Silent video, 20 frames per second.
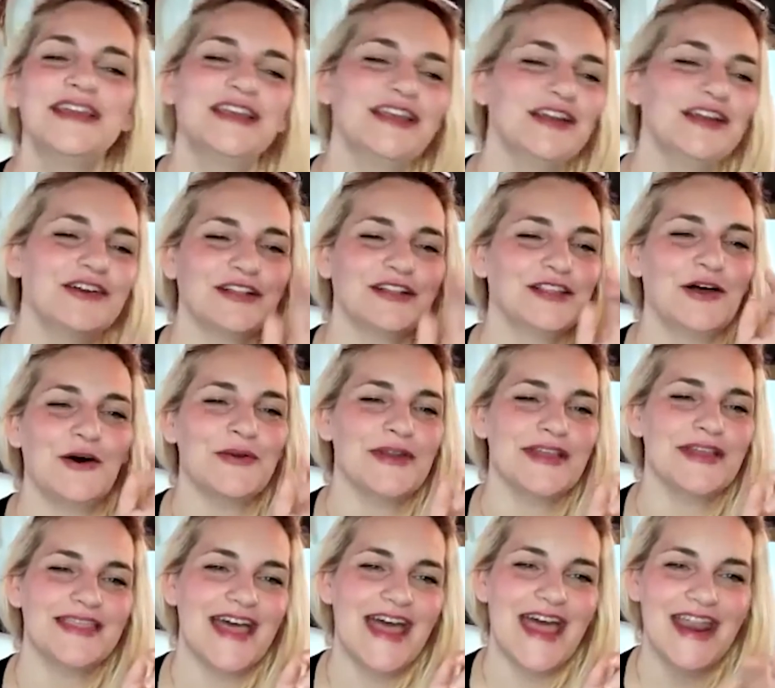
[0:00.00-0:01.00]
think you're alone
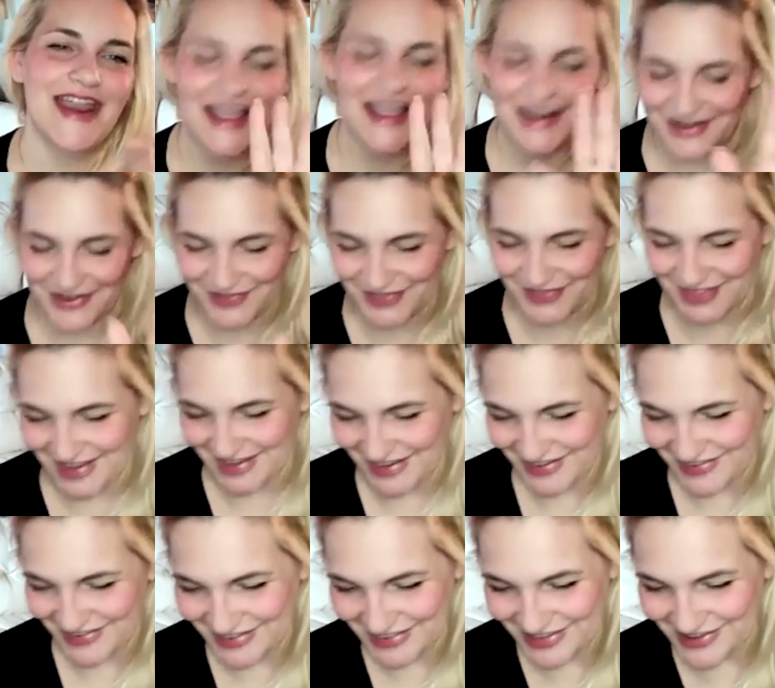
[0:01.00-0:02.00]
in that i don't think
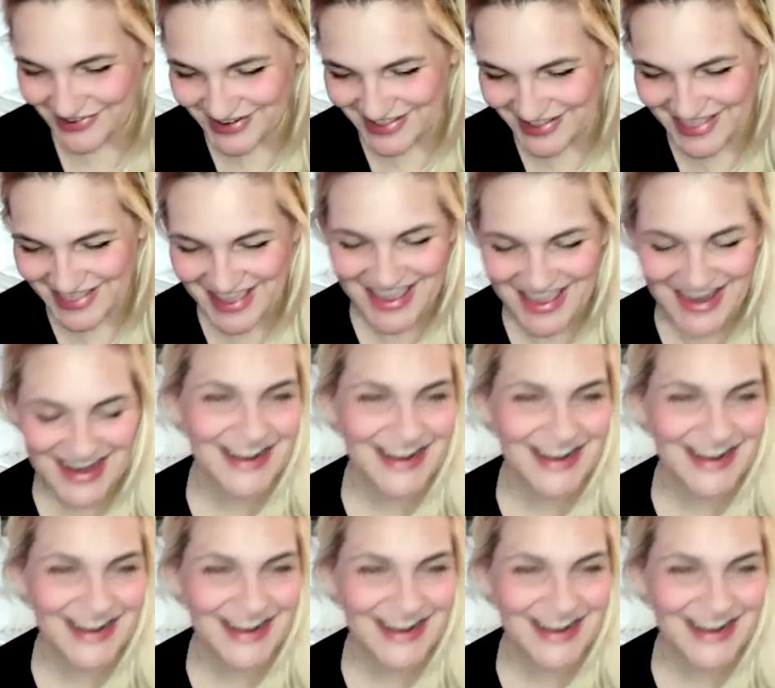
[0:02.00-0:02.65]
you're alone in that